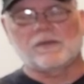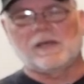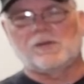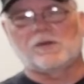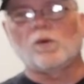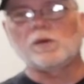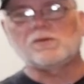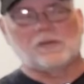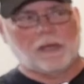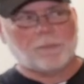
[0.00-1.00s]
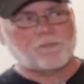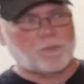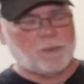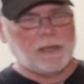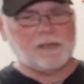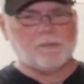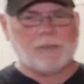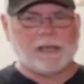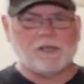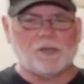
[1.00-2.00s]
that you're going to get from
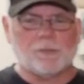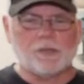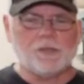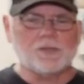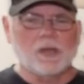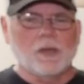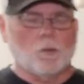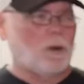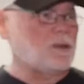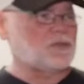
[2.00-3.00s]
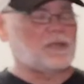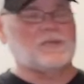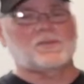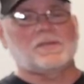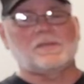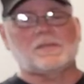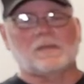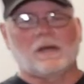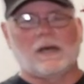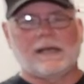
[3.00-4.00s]
banding your birds. One is instant
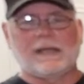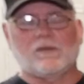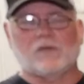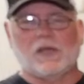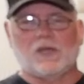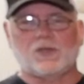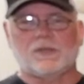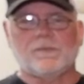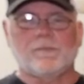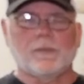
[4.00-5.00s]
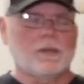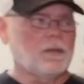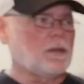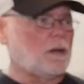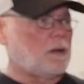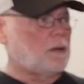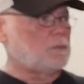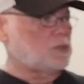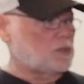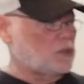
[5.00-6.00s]
identification.
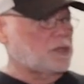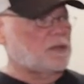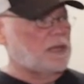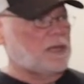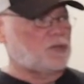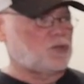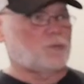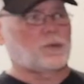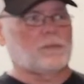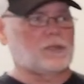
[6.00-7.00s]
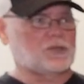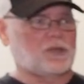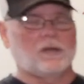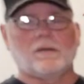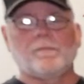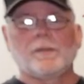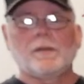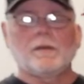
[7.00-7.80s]
You can look in the cage, you can pretty much tell